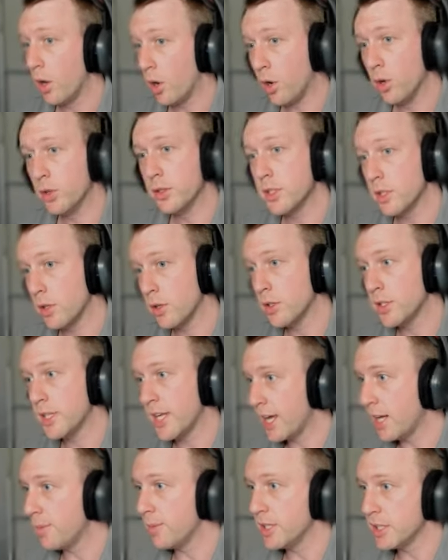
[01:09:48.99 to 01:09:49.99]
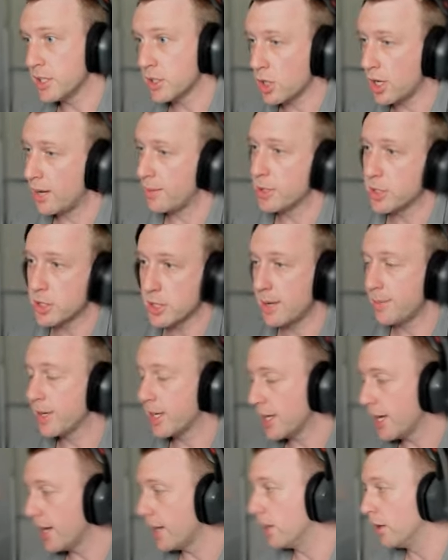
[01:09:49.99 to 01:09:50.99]
onto those enemies time and time
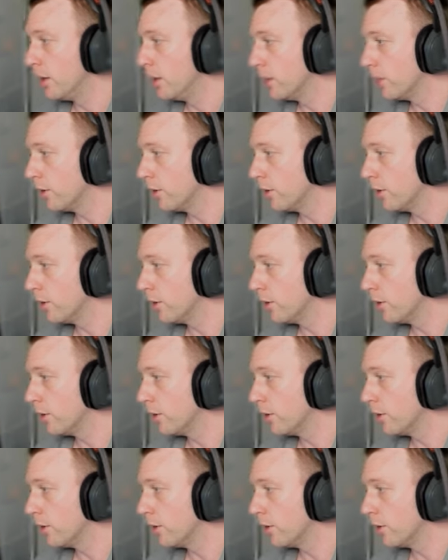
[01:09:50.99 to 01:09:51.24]
again.